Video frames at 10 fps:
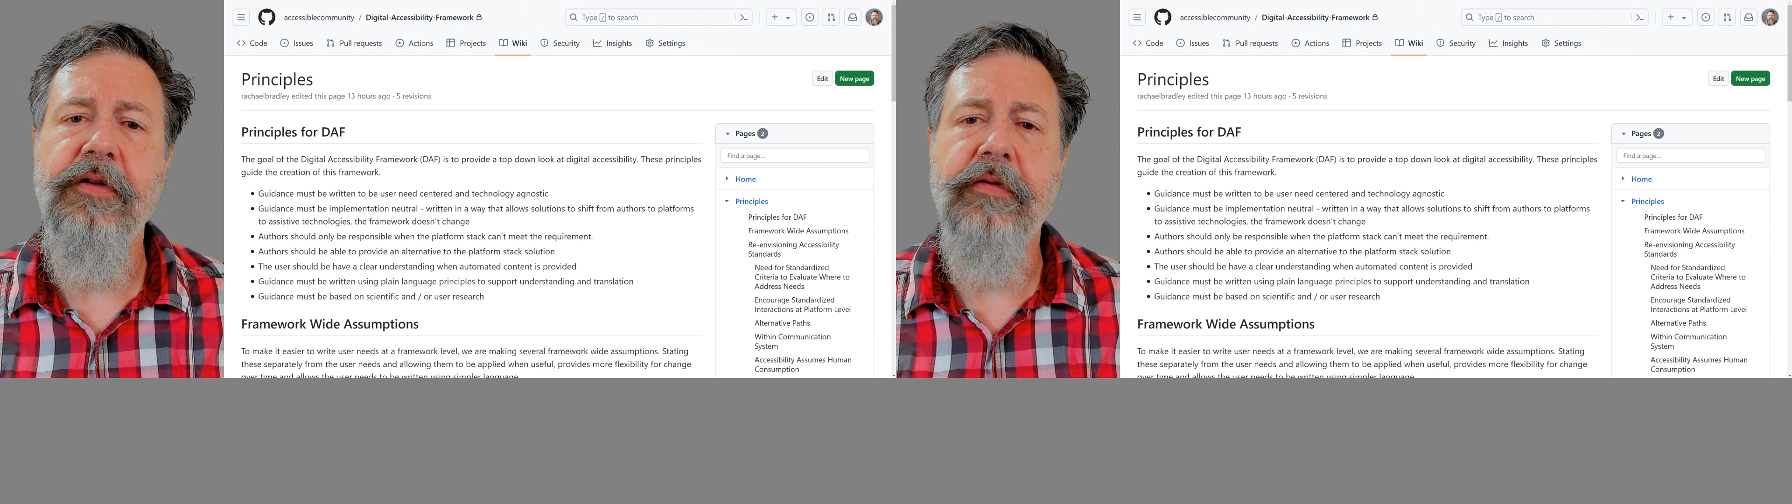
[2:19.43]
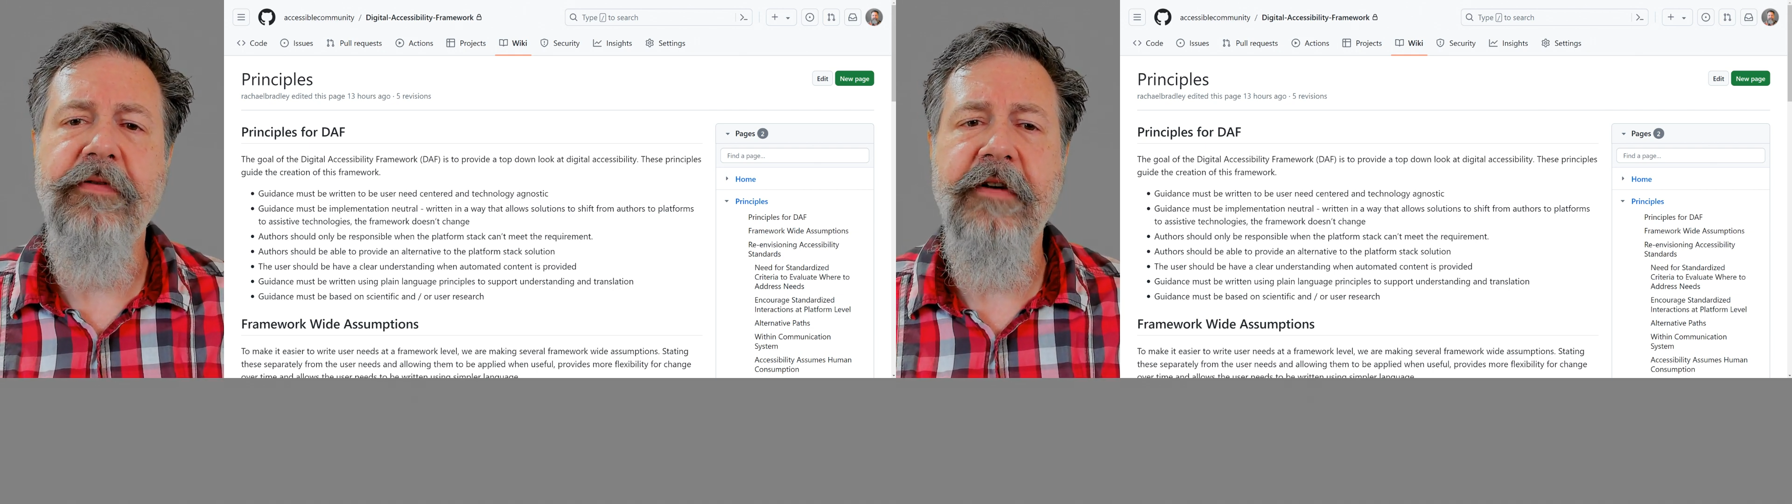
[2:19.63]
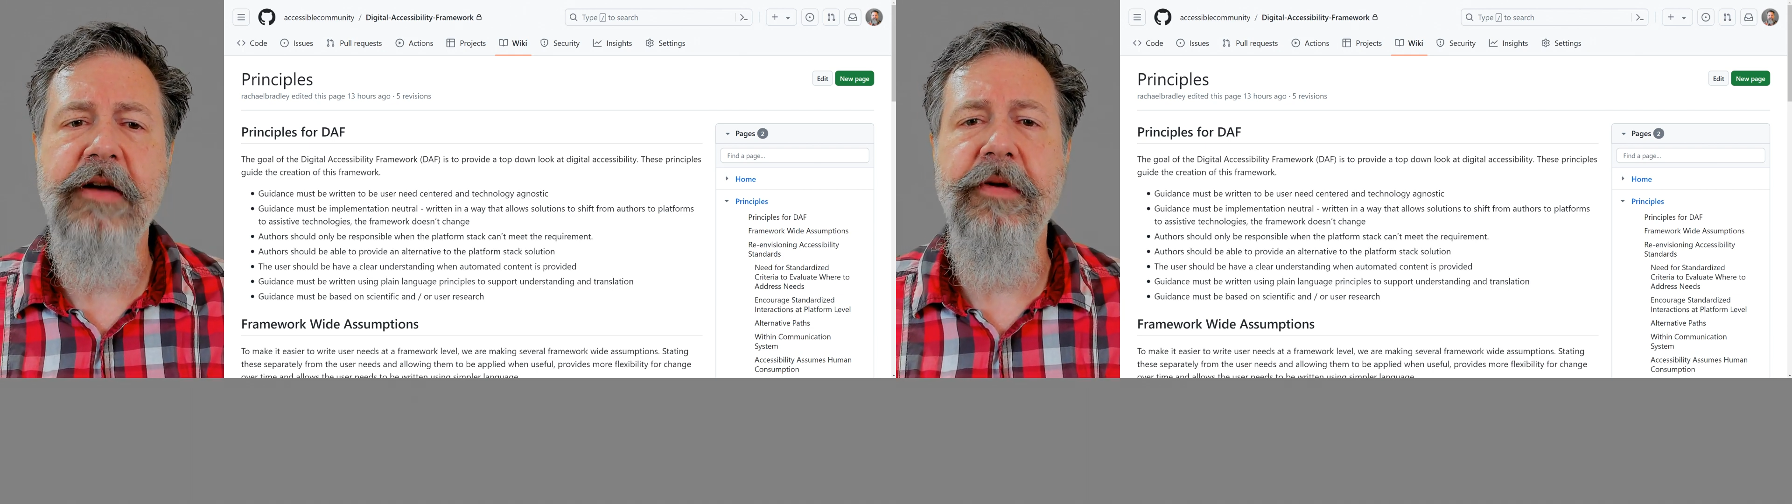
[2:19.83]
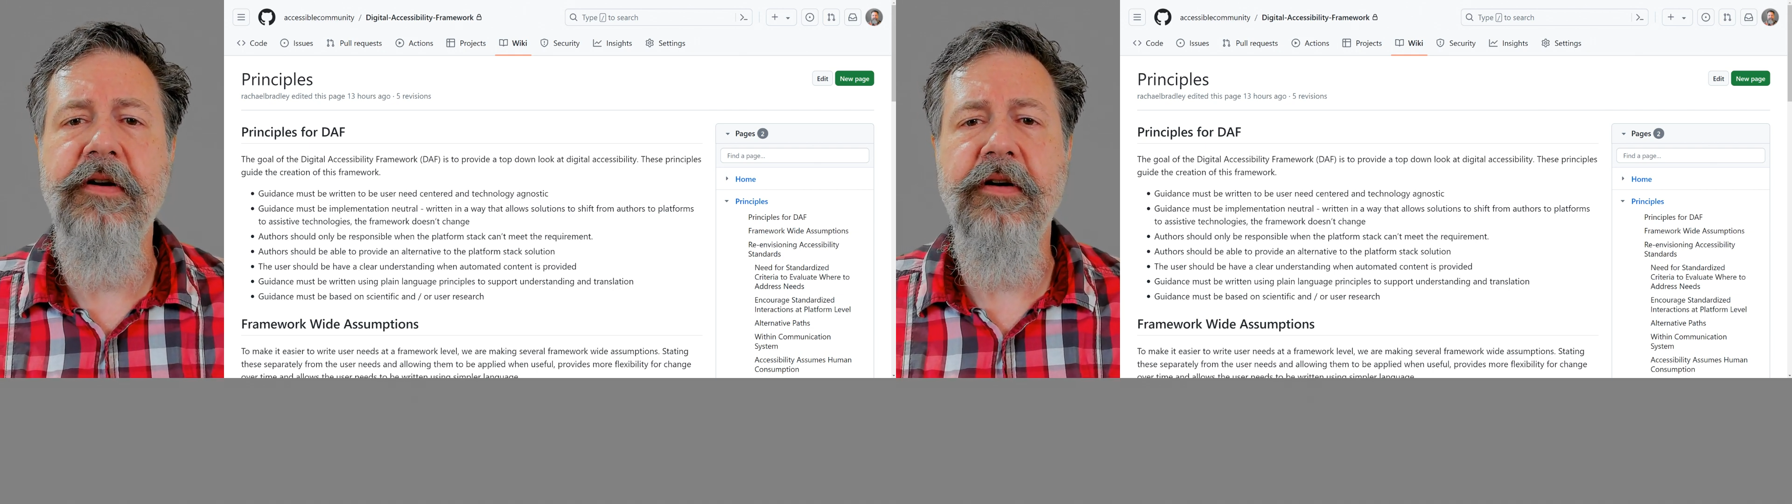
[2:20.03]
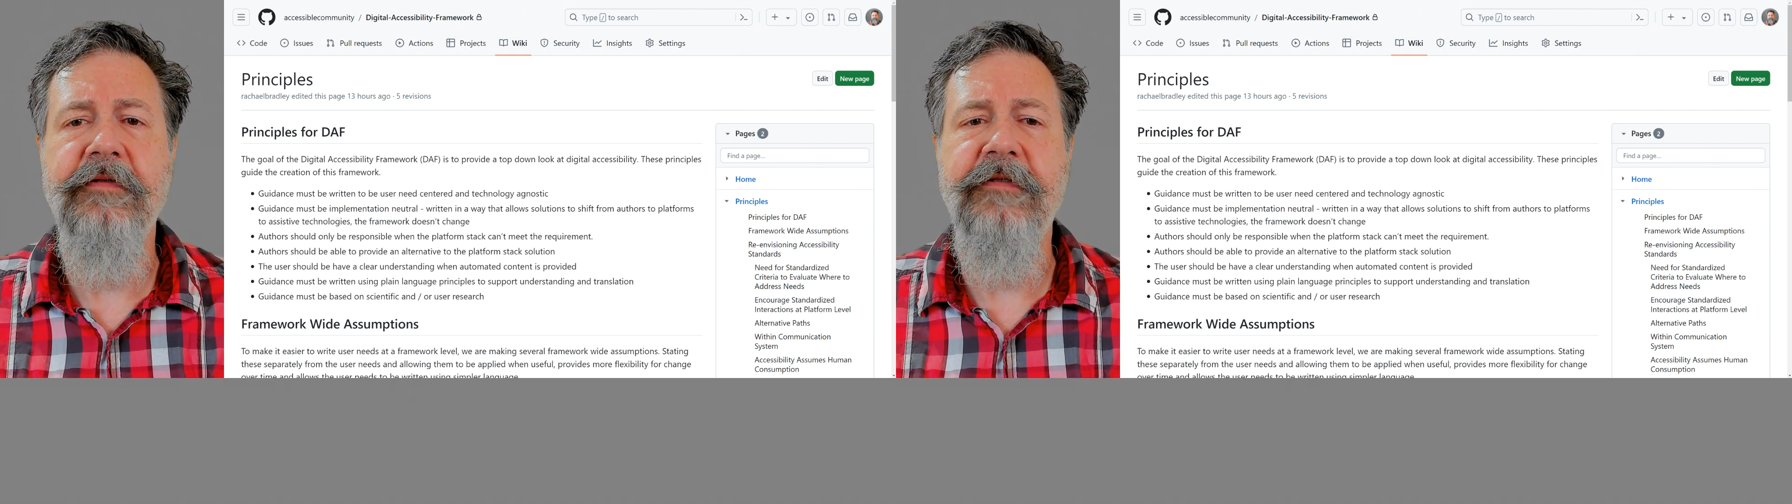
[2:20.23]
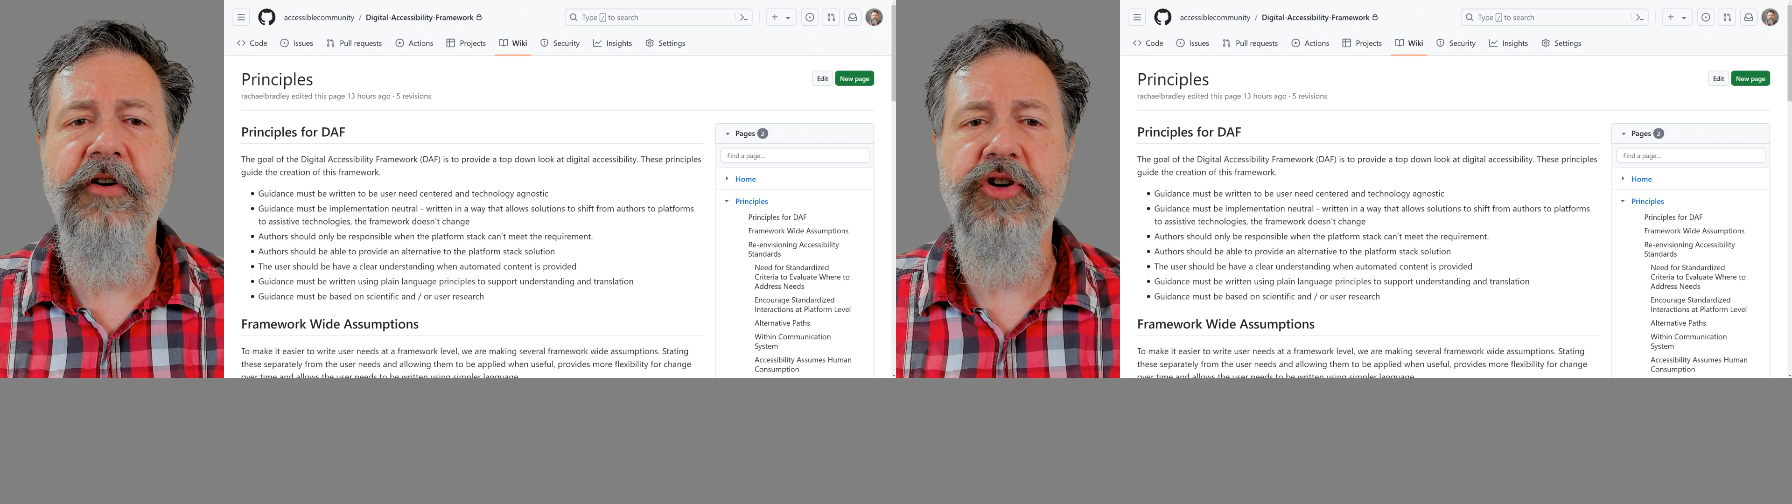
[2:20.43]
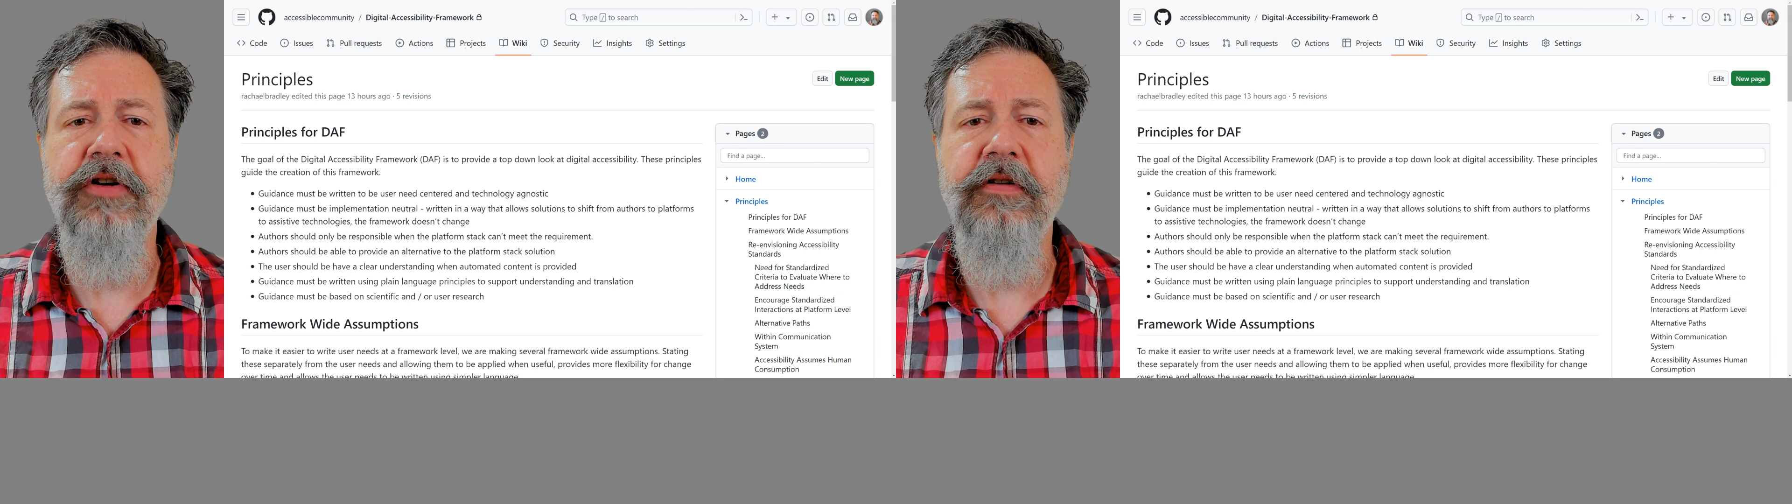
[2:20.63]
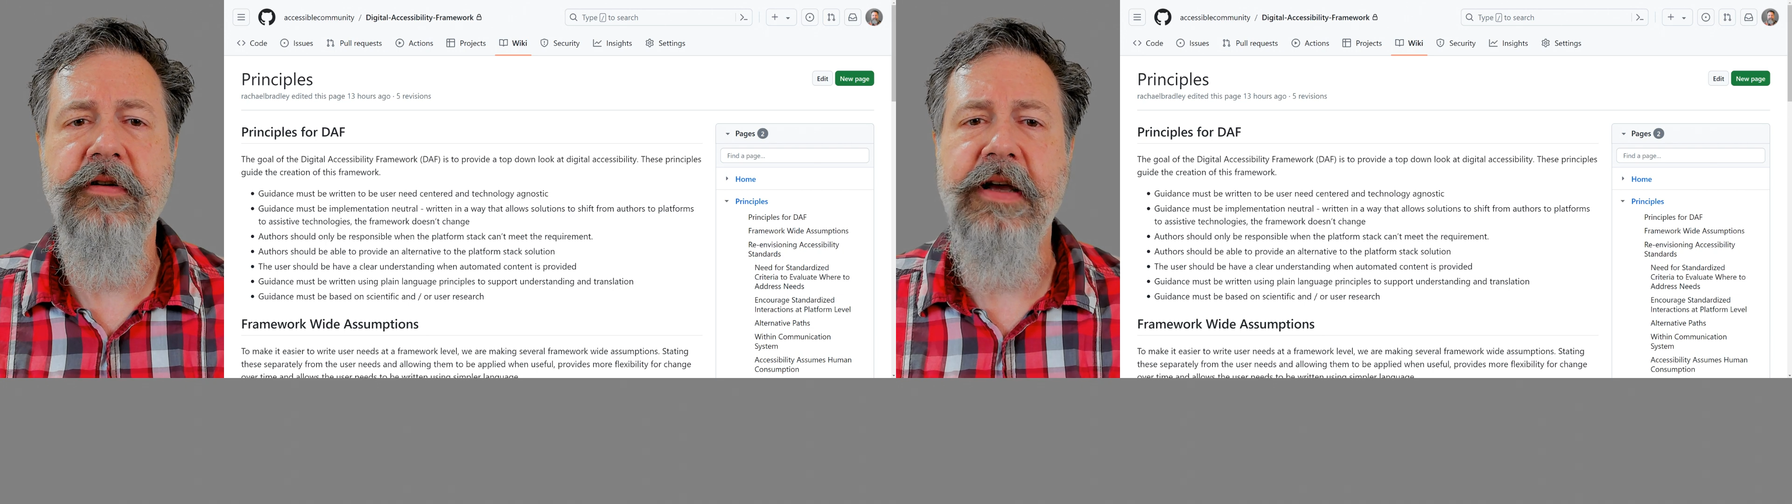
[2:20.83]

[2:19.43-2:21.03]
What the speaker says: the refinement of functional